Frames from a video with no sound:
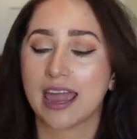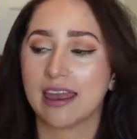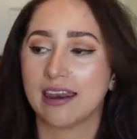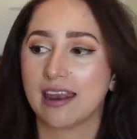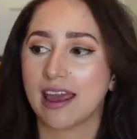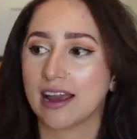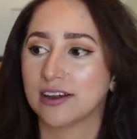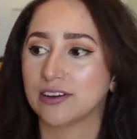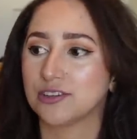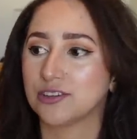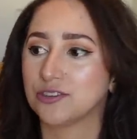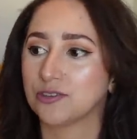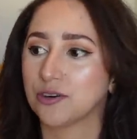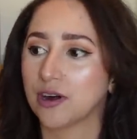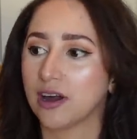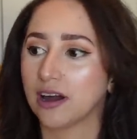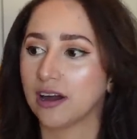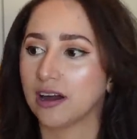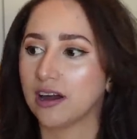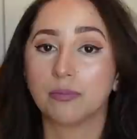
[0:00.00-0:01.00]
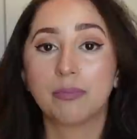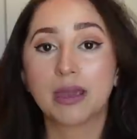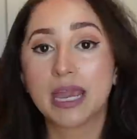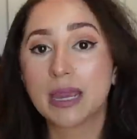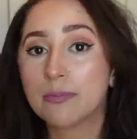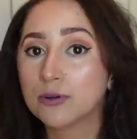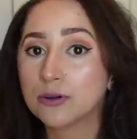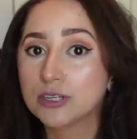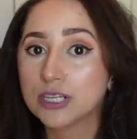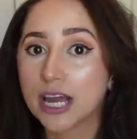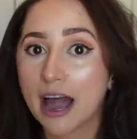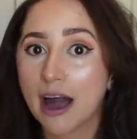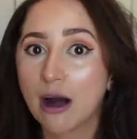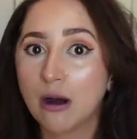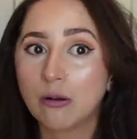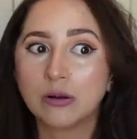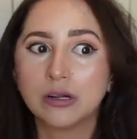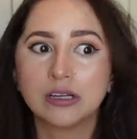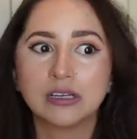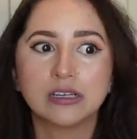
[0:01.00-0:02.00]
and extra paper
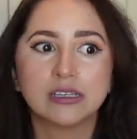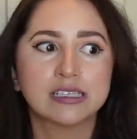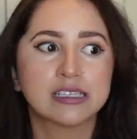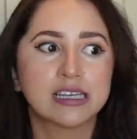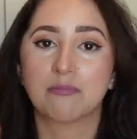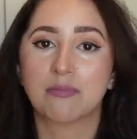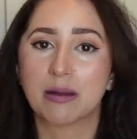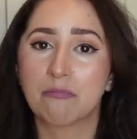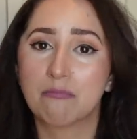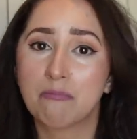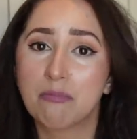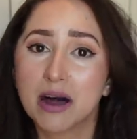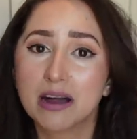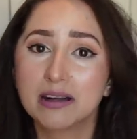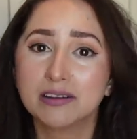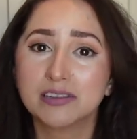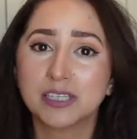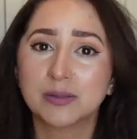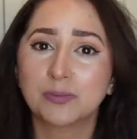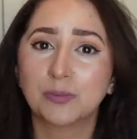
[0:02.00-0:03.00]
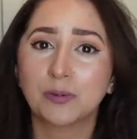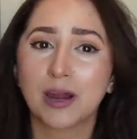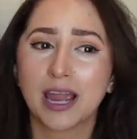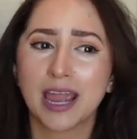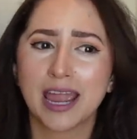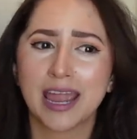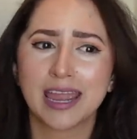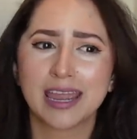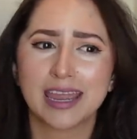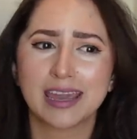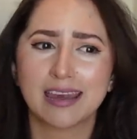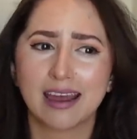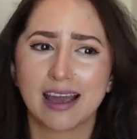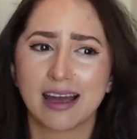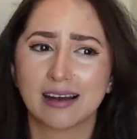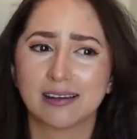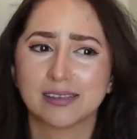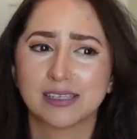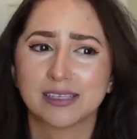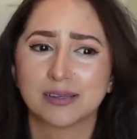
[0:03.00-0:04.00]
towels, my bug spray, it
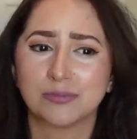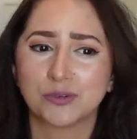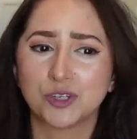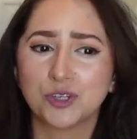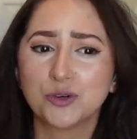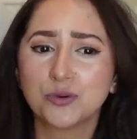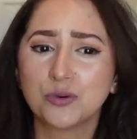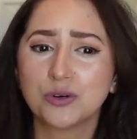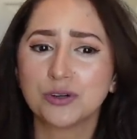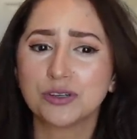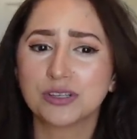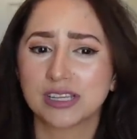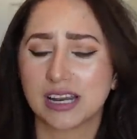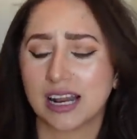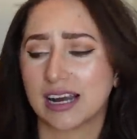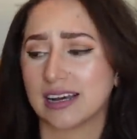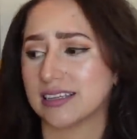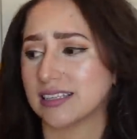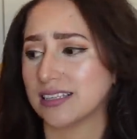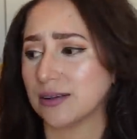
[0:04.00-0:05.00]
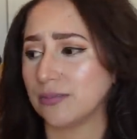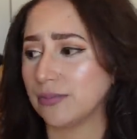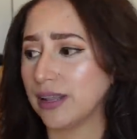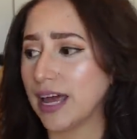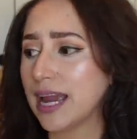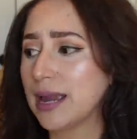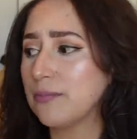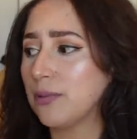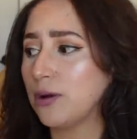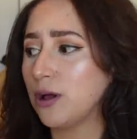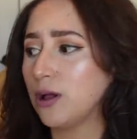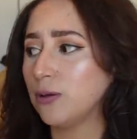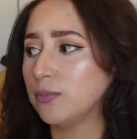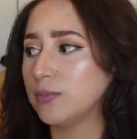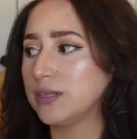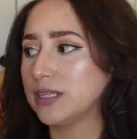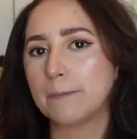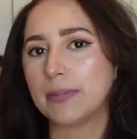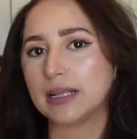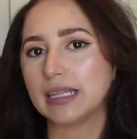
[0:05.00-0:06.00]
has some tools, it has some light
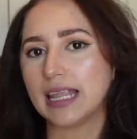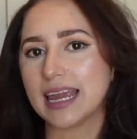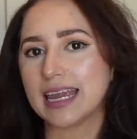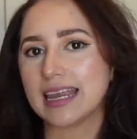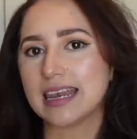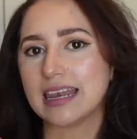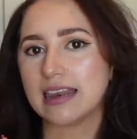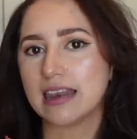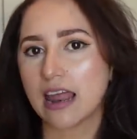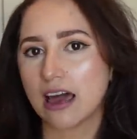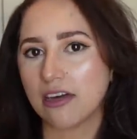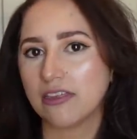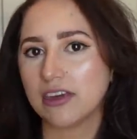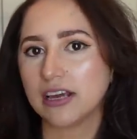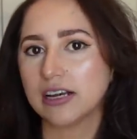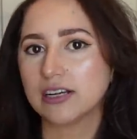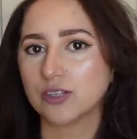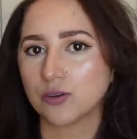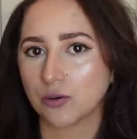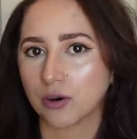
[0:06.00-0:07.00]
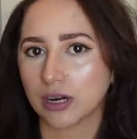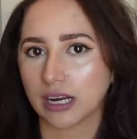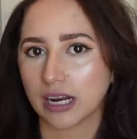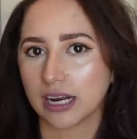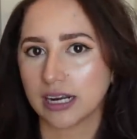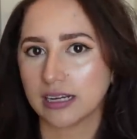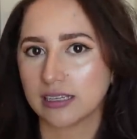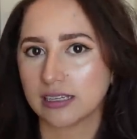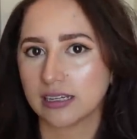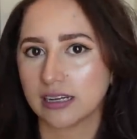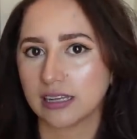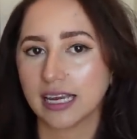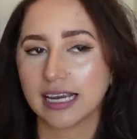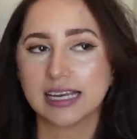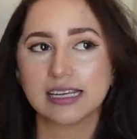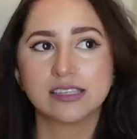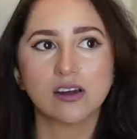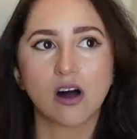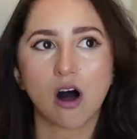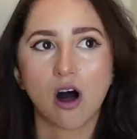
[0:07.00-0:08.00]
bulbs, but like nothing is organized.
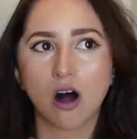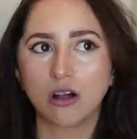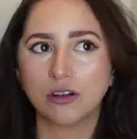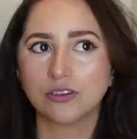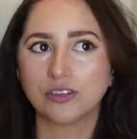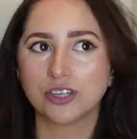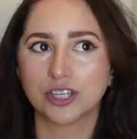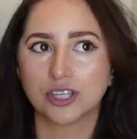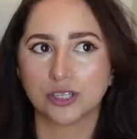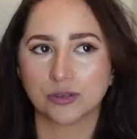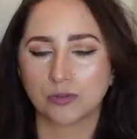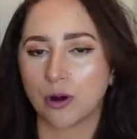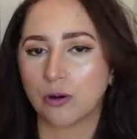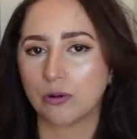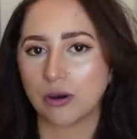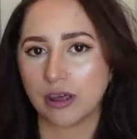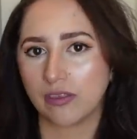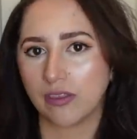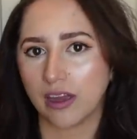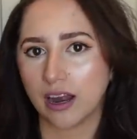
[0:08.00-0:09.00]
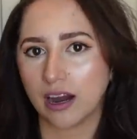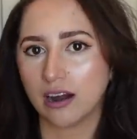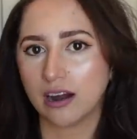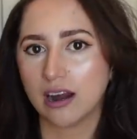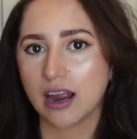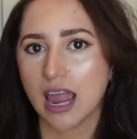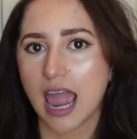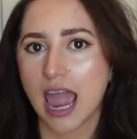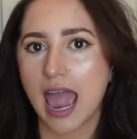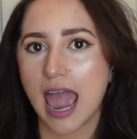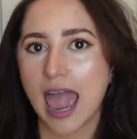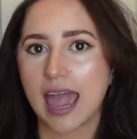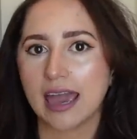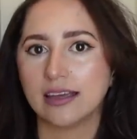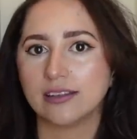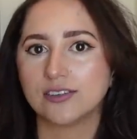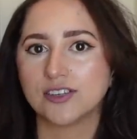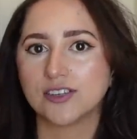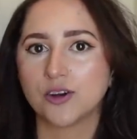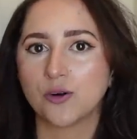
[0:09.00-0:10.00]
Like it's all just thrown in there.
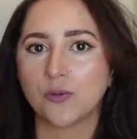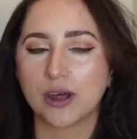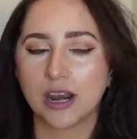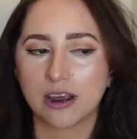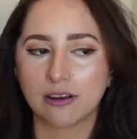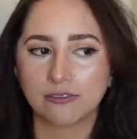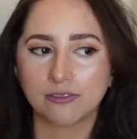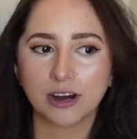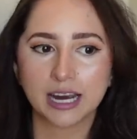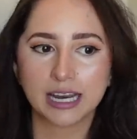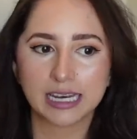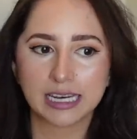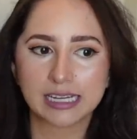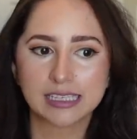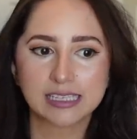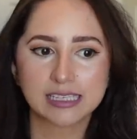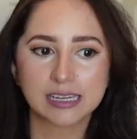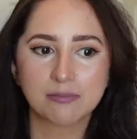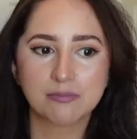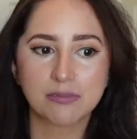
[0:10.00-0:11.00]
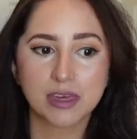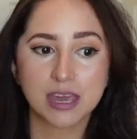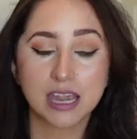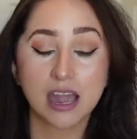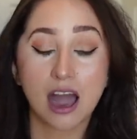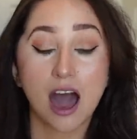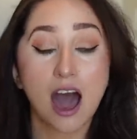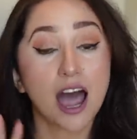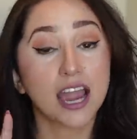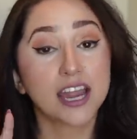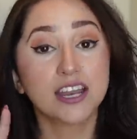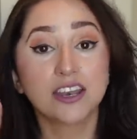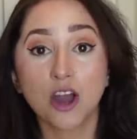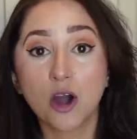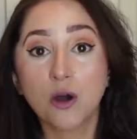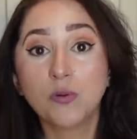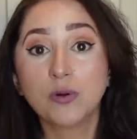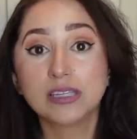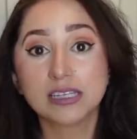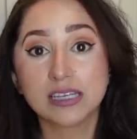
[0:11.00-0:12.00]
And so whenever I need something, I
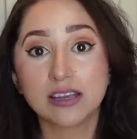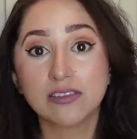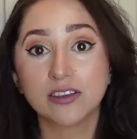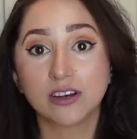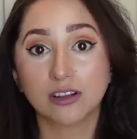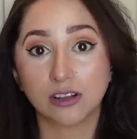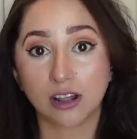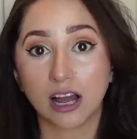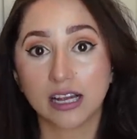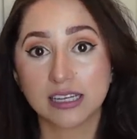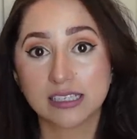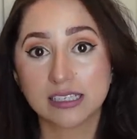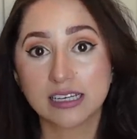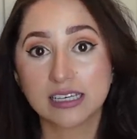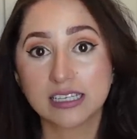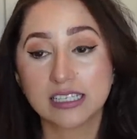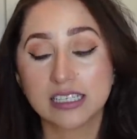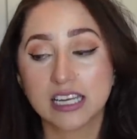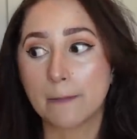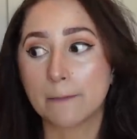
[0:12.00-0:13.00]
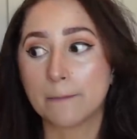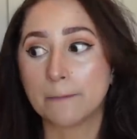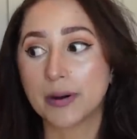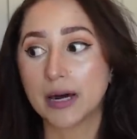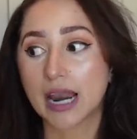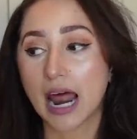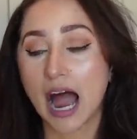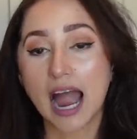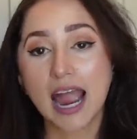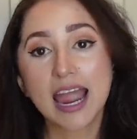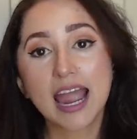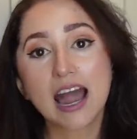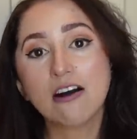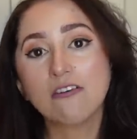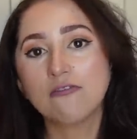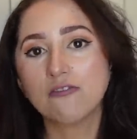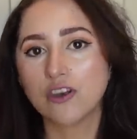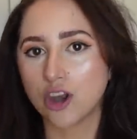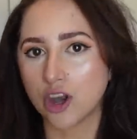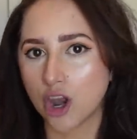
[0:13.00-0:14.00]
know it's in the closet, but I
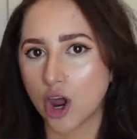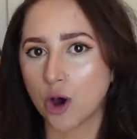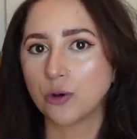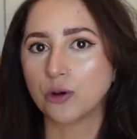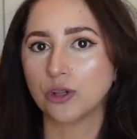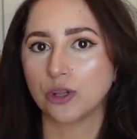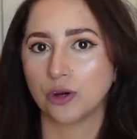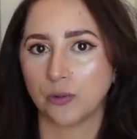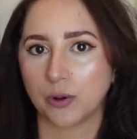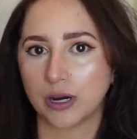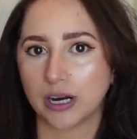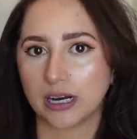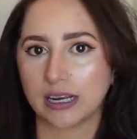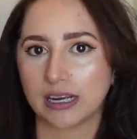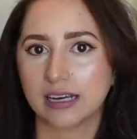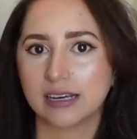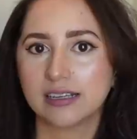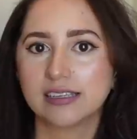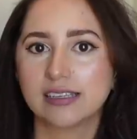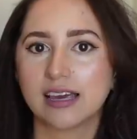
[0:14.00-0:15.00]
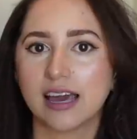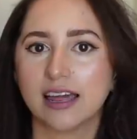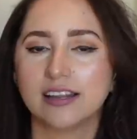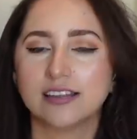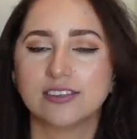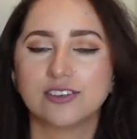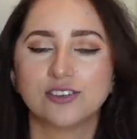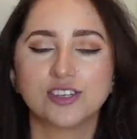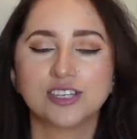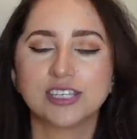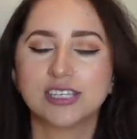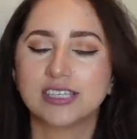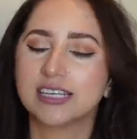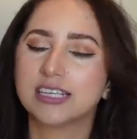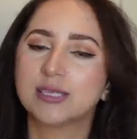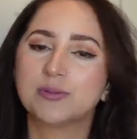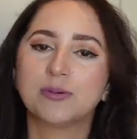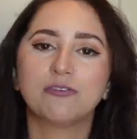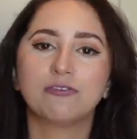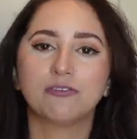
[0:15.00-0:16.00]
have no clue where it is. And it's just,
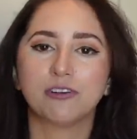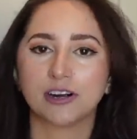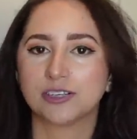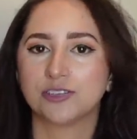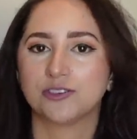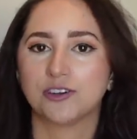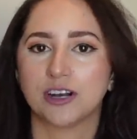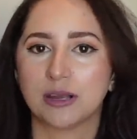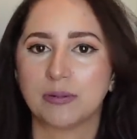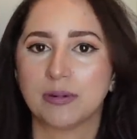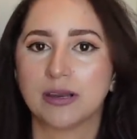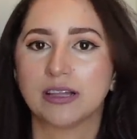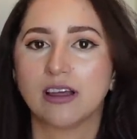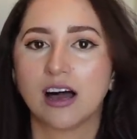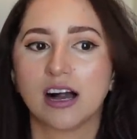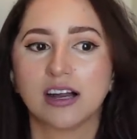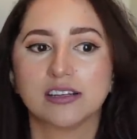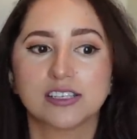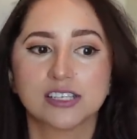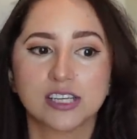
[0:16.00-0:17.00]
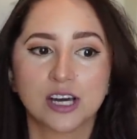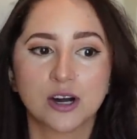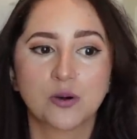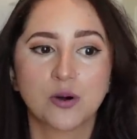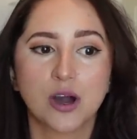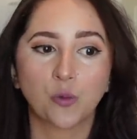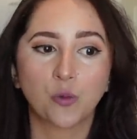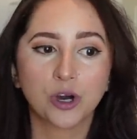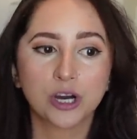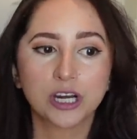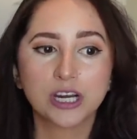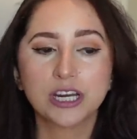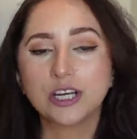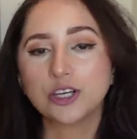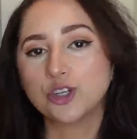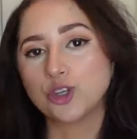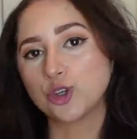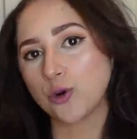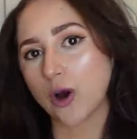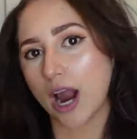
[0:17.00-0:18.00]
it's been frustrating me a lot. So we're
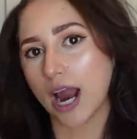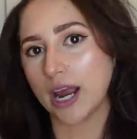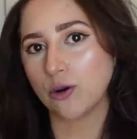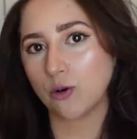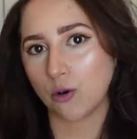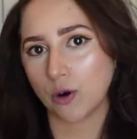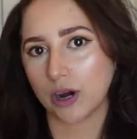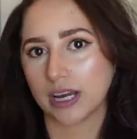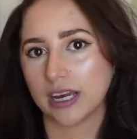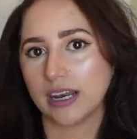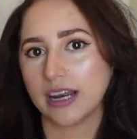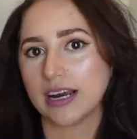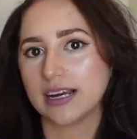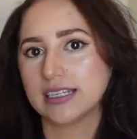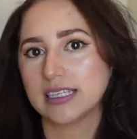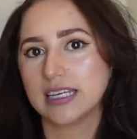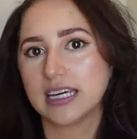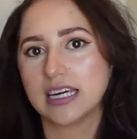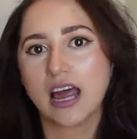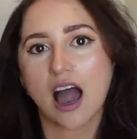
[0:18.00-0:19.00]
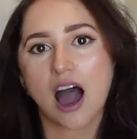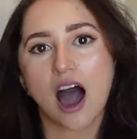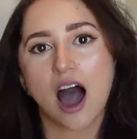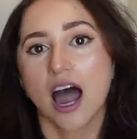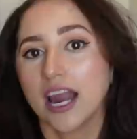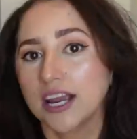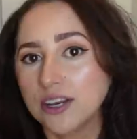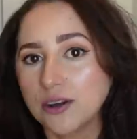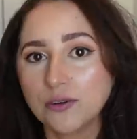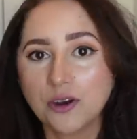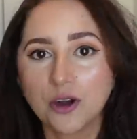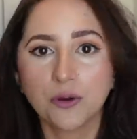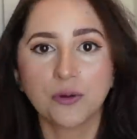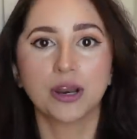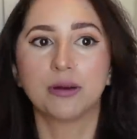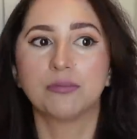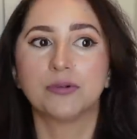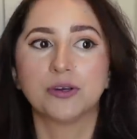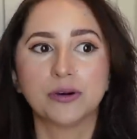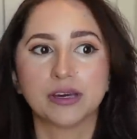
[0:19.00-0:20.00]
gonna try to organize it. I don't know
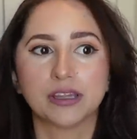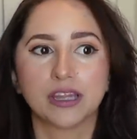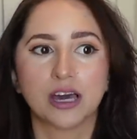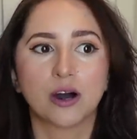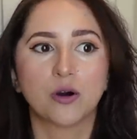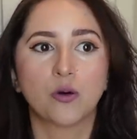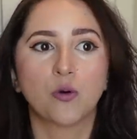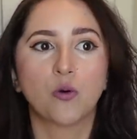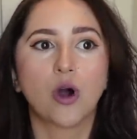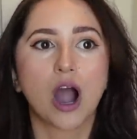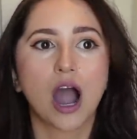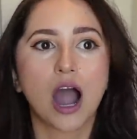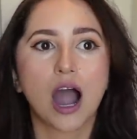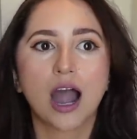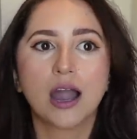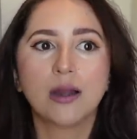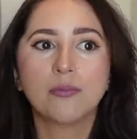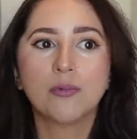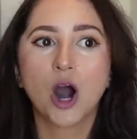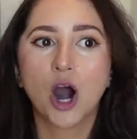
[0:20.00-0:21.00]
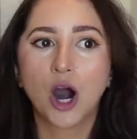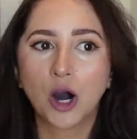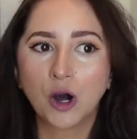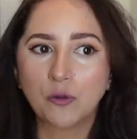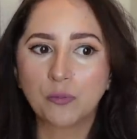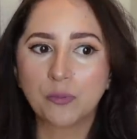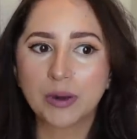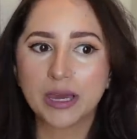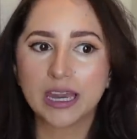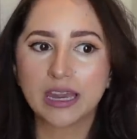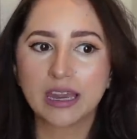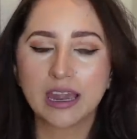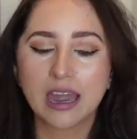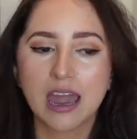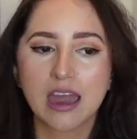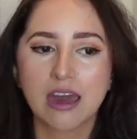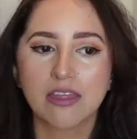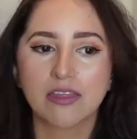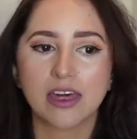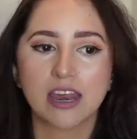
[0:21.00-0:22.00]
what I'm doing though. I'm hoping
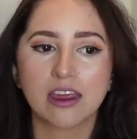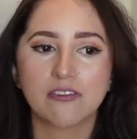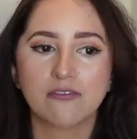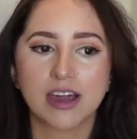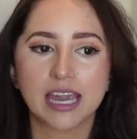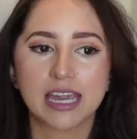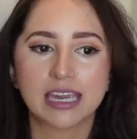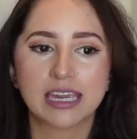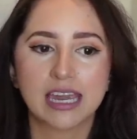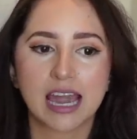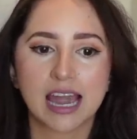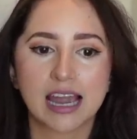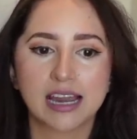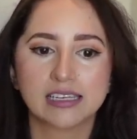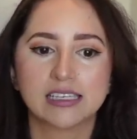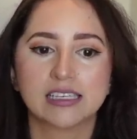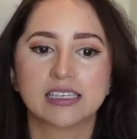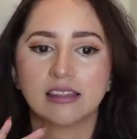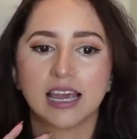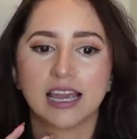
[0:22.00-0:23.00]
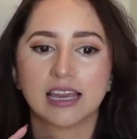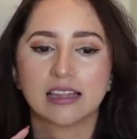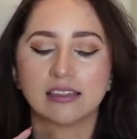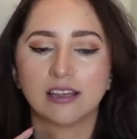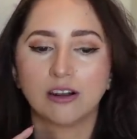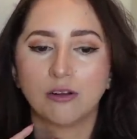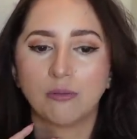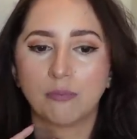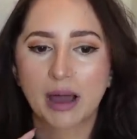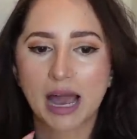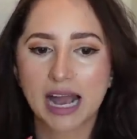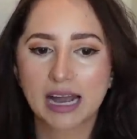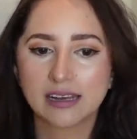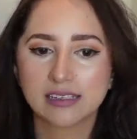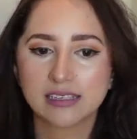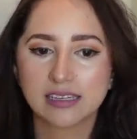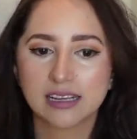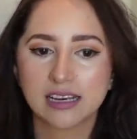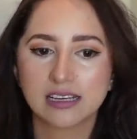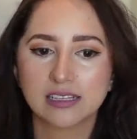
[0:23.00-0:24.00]
that if I get like little
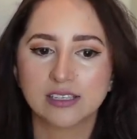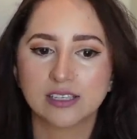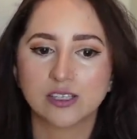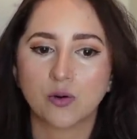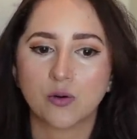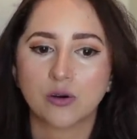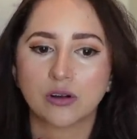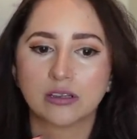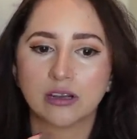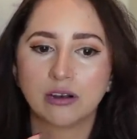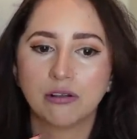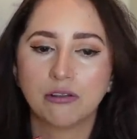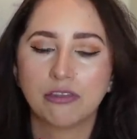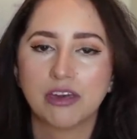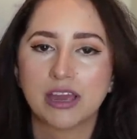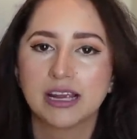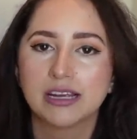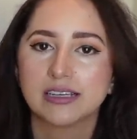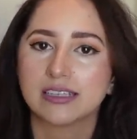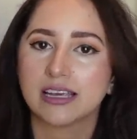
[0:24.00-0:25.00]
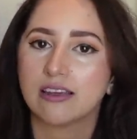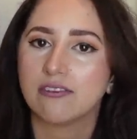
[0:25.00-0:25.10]
baskets or little things